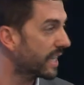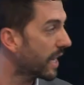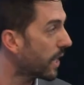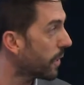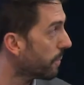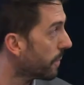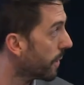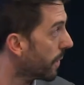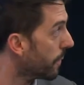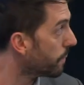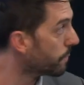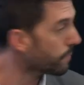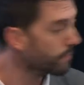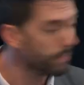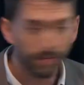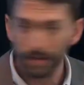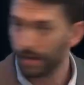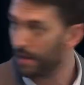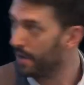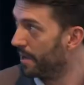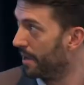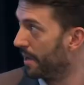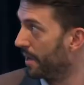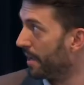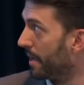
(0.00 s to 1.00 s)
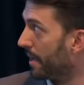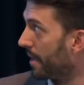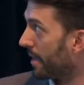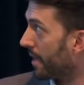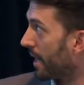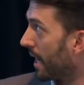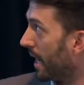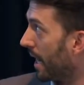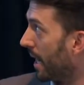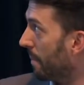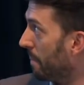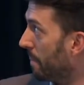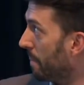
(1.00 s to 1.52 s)
now, but
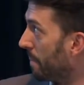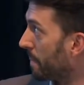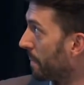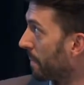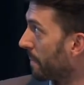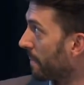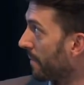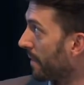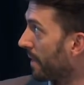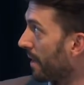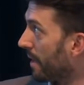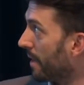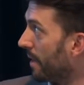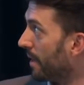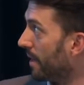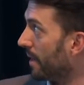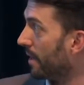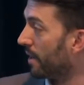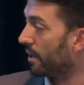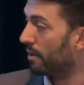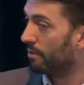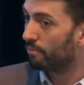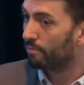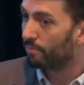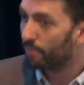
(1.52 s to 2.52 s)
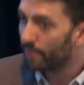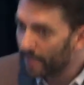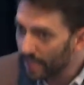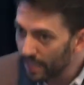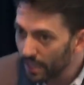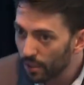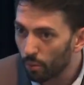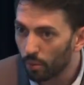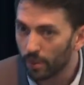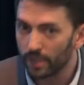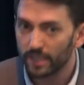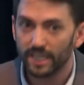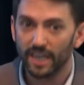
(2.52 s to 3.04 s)
um, really
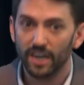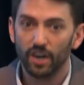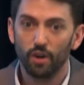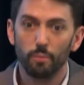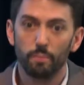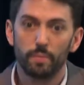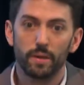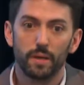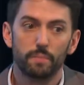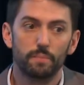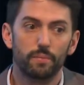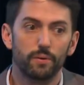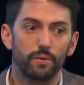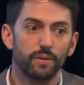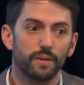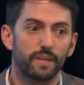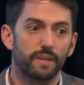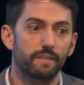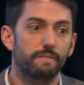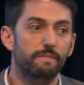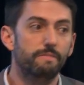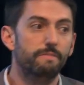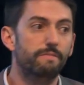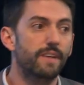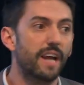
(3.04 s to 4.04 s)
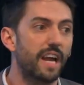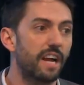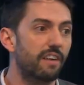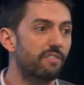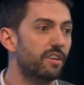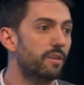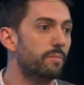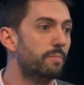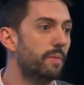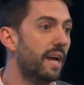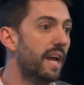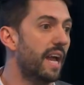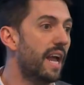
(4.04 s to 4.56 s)
work to help people in a
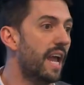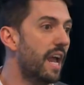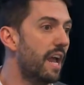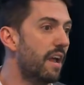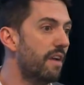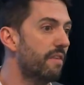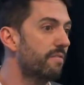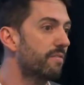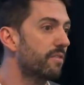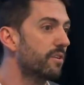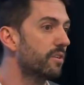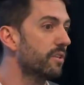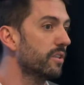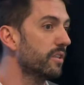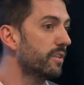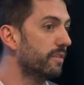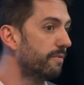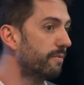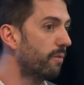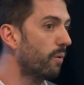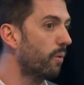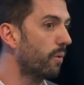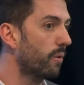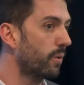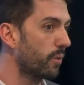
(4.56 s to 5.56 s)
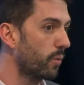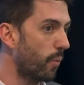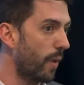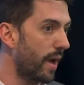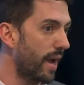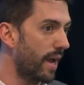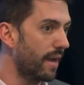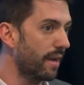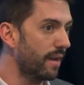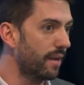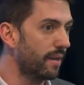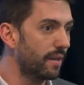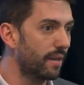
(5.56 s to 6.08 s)
very behaviorally forward
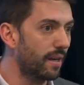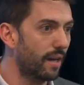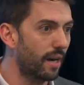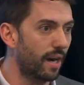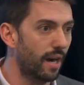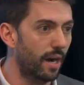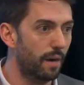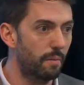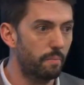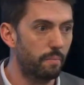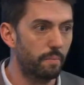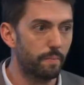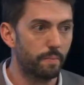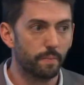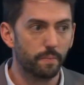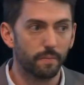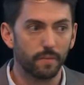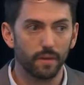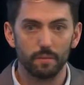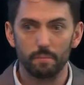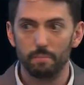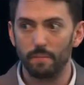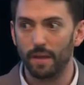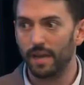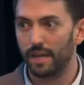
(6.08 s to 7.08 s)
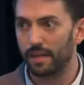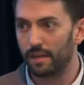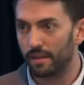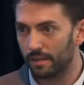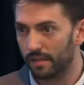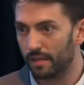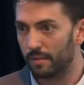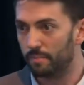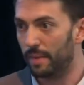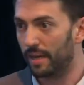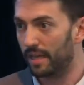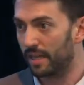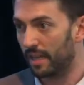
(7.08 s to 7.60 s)
way um, make,
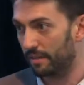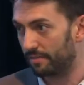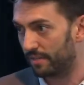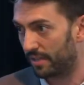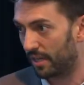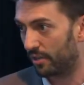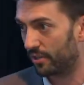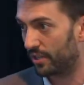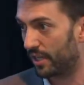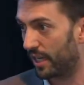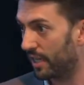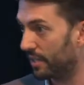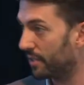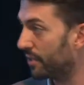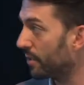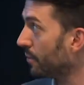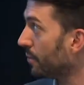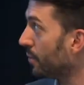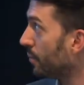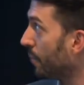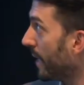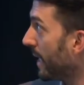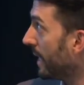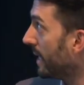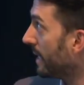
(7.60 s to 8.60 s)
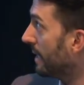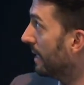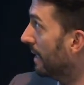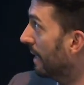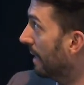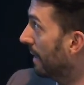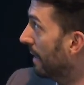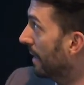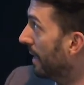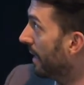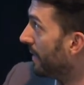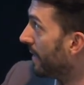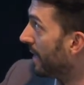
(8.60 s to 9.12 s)
make lifestyle change, lose weight.
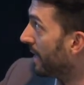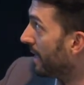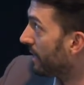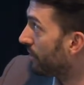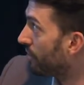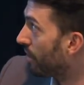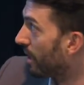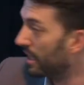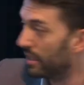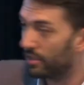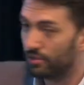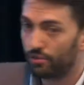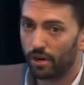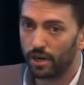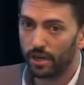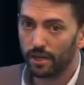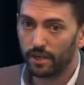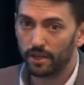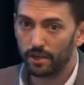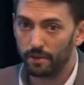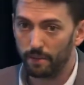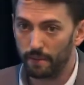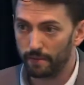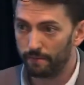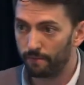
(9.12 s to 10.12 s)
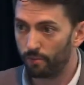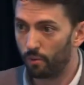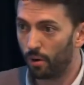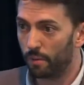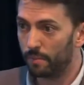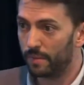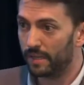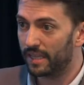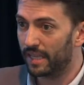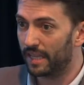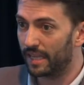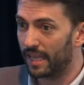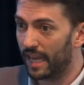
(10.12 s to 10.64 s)
Then they tried a drug, you know,
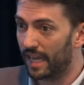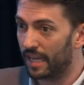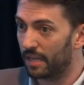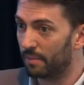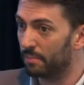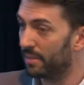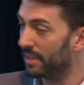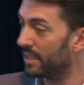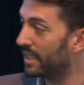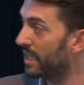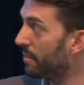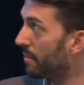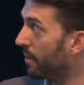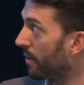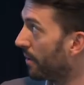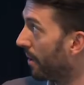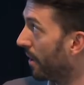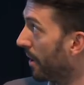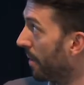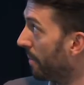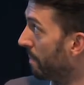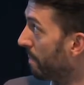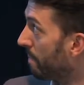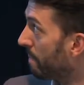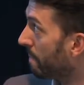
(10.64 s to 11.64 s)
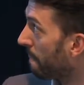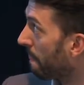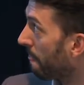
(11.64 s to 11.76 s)
metformin, then they had the placebo arm,